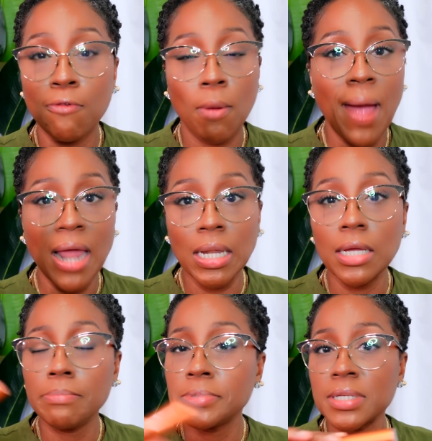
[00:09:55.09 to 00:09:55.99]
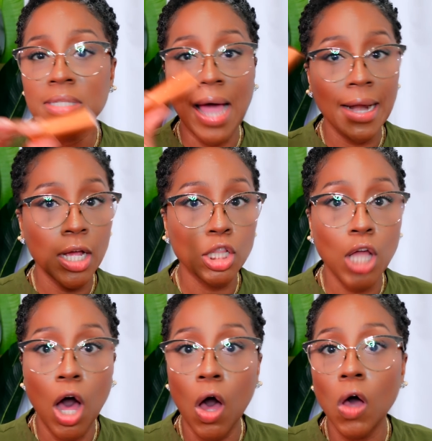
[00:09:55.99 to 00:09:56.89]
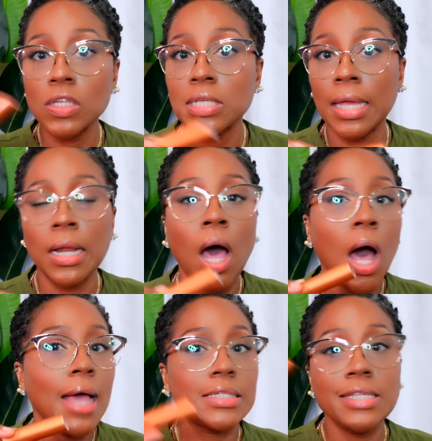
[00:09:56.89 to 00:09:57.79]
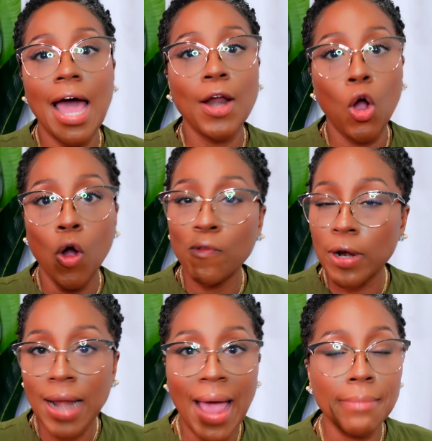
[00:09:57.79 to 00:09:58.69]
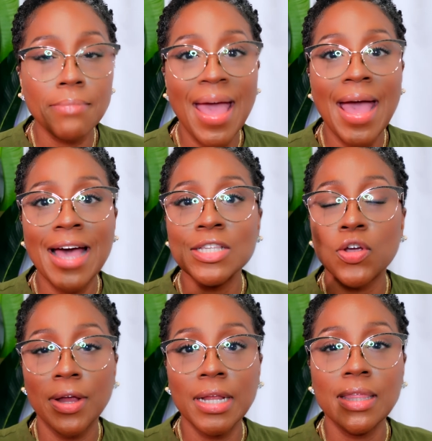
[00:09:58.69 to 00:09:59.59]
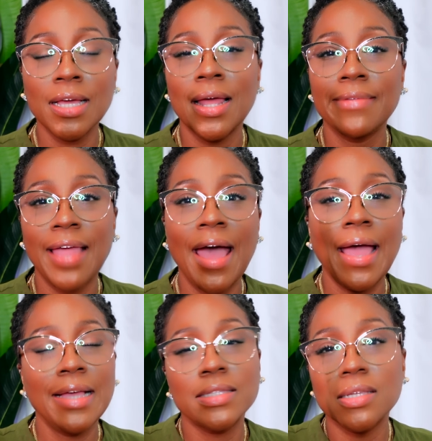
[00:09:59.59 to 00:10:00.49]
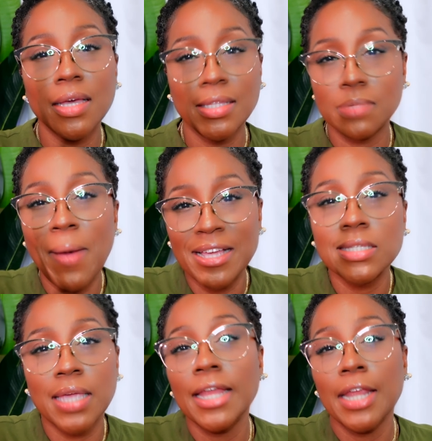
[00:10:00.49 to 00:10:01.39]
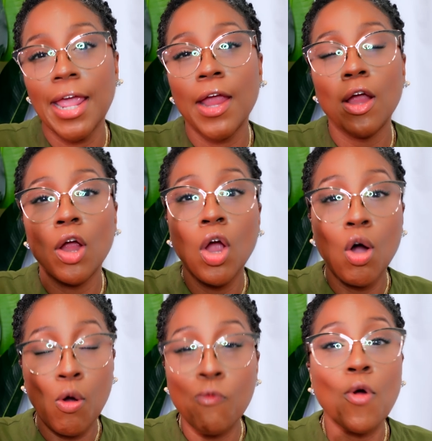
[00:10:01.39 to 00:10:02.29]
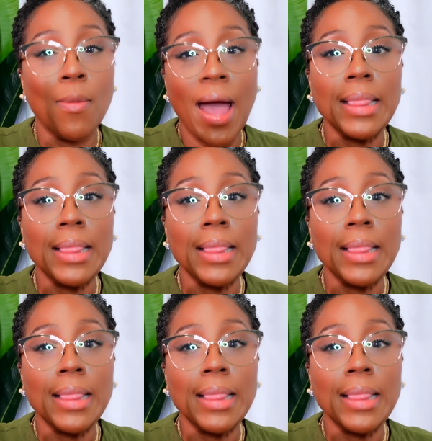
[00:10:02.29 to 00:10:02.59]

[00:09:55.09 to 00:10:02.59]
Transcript: for my lips. It's not a gloss and it's not an overnight mask or anything like that. It's my skincare for my